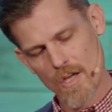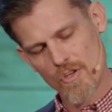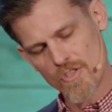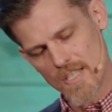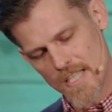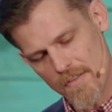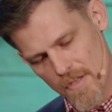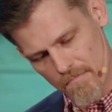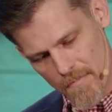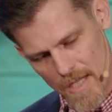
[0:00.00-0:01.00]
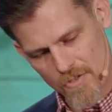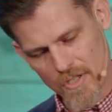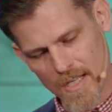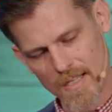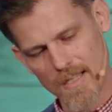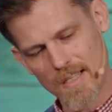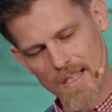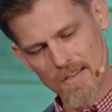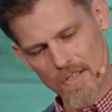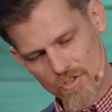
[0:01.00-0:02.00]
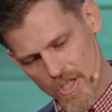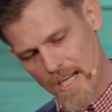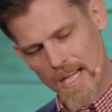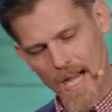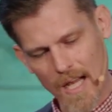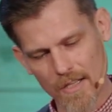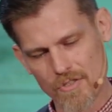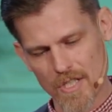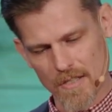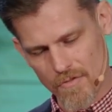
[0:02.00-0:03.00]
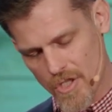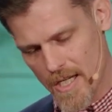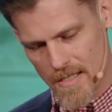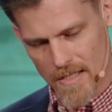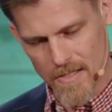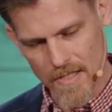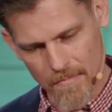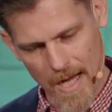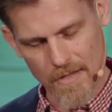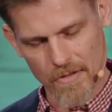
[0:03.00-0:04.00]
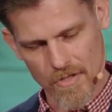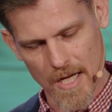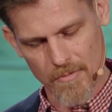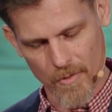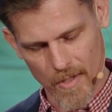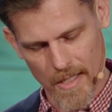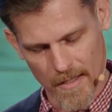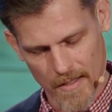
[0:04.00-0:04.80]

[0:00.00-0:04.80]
she's even mentioned in the genealogy of Jesus in Matthew chapter 1.